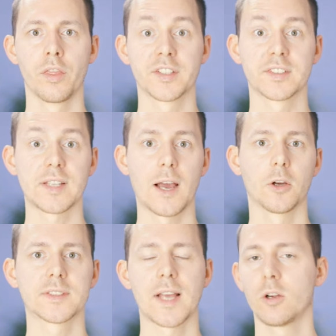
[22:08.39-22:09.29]
This is
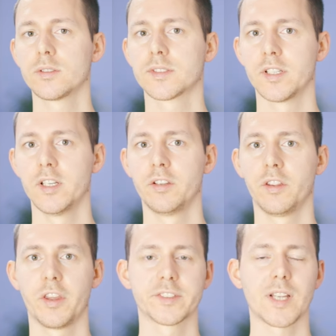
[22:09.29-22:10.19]
how it sounds
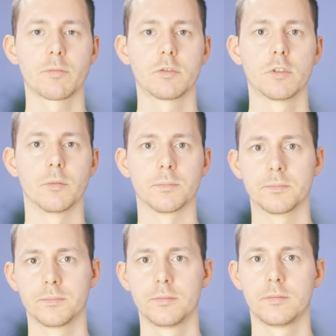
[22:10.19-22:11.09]
in this type of room.